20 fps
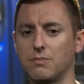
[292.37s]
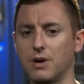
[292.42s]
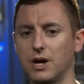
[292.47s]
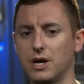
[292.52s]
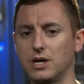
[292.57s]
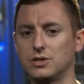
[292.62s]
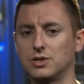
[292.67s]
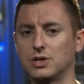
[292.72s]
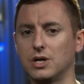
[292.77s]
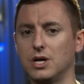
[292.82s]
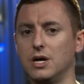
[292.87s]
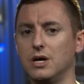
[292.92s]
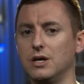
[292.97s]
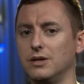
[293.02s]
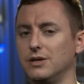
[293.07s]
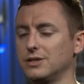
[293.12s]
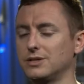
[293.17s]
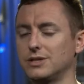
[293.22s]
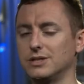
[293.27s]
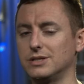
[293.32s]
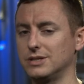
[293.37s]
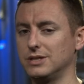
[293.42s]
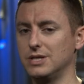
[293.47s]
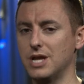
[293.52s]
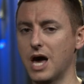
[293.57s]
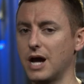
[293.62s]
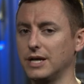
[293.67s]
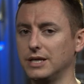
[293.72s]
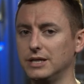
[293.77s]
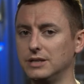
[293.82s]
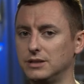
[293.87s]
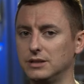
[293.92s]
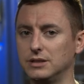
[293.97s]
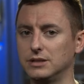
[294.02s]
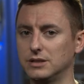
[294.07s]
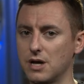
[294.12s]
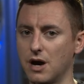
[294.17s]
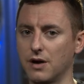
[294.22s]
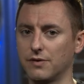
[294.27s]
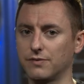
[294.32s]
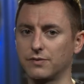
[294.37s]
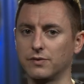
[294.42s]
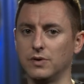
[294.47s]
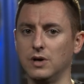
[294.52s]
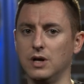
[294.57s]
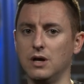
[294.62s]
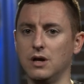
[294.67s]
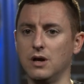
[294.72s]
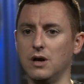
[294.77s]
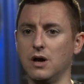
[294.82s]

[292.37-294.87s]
page, this is not easy stuff.